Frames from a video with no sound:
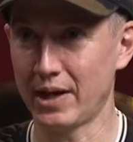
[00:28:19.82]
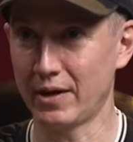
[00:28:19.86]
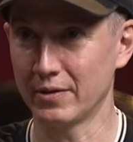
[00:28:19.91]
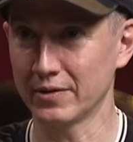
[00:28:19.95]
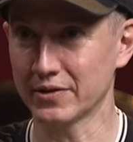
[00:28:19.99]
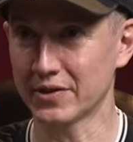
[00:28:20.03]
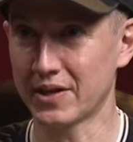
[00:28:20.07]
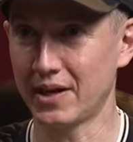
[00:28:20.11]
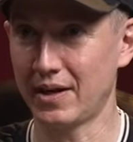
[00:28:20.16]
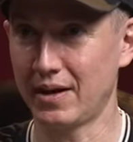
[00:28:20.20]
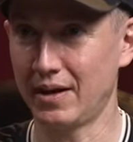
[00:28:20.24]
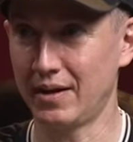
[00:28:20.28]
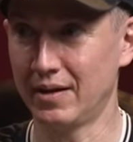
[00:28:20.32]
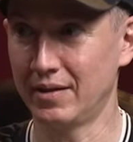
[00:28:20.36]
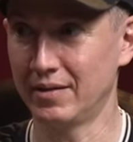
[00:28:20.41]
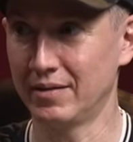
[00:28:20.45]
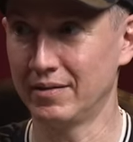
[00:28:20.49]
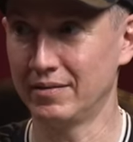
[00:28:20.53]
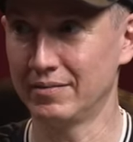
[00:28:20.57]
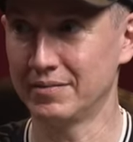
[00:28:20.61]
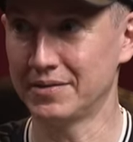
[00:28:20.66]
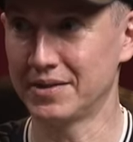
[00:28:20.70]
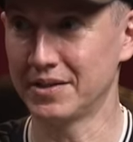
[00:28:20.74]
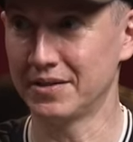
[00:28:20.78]
House
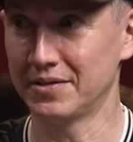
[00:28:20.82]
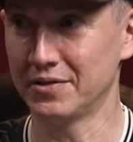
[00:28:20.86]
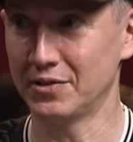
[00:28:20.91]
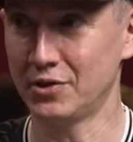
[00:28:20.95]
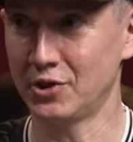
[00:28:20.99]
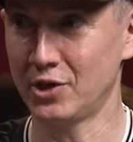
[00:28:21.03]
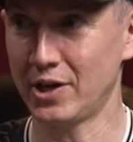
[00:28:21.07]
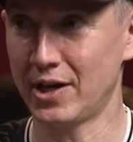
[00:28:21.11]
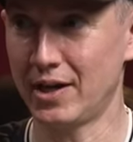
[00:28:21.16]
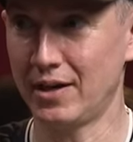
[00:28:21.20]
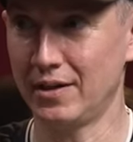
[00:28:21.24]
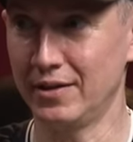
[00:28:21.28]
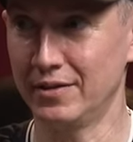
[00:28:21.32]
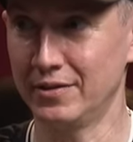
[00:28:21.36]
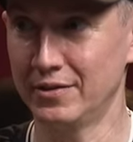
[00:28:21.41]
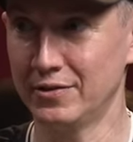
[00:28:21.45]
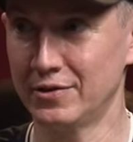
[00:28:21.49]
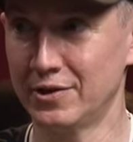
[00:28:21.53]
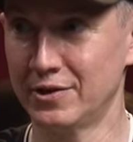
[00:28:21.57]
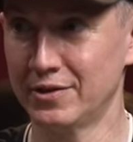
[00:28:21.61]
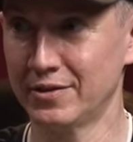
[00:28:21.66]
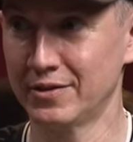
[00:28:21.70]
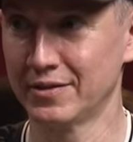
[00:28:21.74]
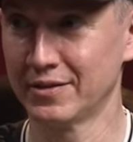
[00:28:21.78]
can didn't
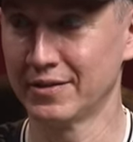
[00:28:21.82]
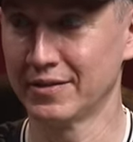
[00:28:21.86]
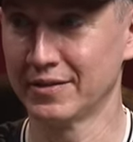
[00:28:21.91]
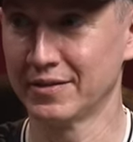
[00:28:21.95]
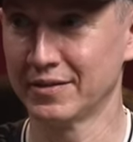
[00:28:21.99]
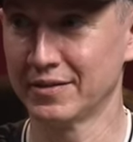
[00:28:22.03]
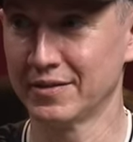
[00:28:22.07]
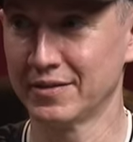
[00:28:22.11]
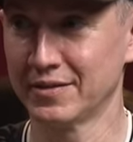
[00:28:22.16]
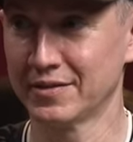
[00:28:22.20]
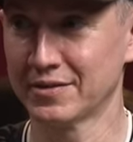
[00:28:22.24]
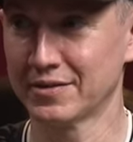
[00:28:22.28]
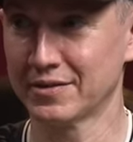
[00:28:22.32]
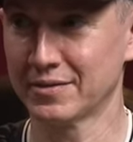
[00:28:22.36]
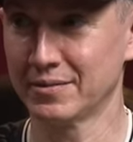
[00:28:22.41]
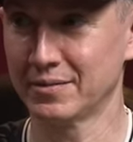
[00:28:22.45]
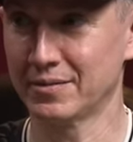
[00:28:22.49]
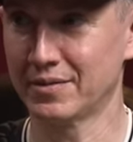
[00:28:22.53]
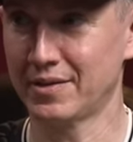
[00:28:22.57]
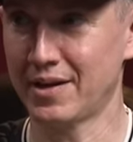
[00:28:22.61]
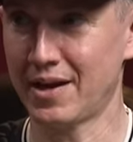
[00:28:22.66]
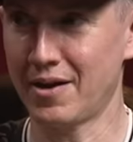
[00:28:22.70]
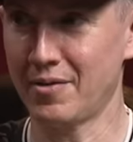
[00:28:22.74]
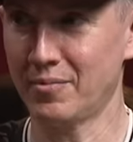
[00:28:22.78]
change.
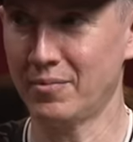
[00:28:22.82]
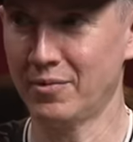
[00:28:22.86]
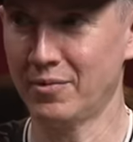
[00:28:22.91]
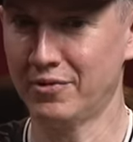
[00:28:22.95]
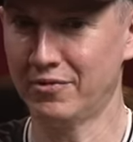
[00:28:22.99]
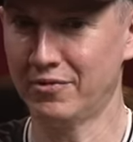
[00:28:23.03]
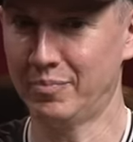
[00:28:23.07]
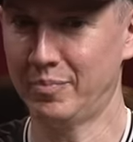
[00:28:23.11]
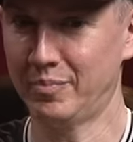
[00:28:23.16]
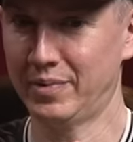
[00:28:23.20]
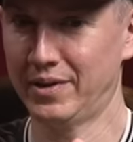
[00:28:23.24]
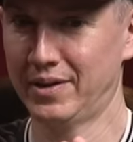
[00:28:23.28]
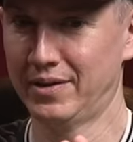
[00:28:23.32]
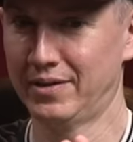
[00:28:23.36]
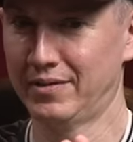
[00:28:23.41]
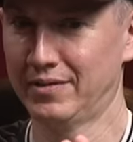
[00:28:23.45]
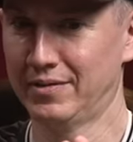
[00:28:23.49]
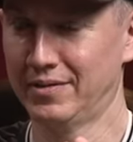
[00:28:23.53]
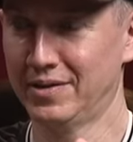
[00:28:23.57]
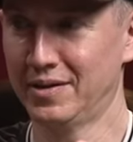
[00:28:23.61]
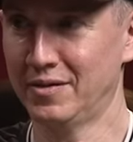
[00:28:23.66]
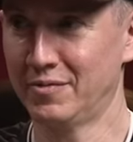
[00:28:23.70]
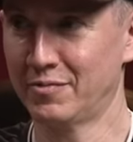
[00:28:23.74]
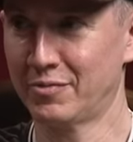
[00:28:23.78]
So that would have
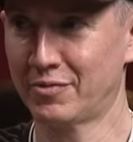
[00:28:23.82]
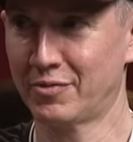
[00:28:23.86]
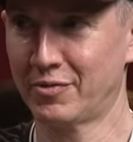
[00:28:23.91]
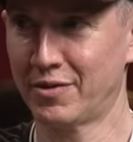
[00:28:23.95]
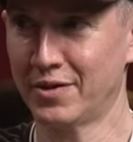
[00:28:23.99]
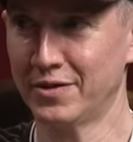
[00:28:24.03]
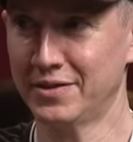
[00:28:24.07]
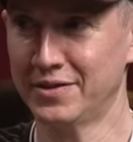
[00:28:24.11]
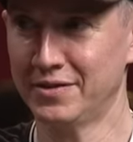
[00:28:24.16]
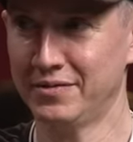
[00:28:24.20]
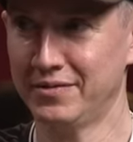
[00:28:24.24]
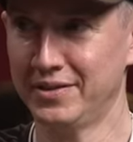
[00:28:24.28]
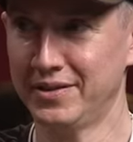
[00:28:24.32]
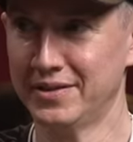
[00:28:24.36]
been in front of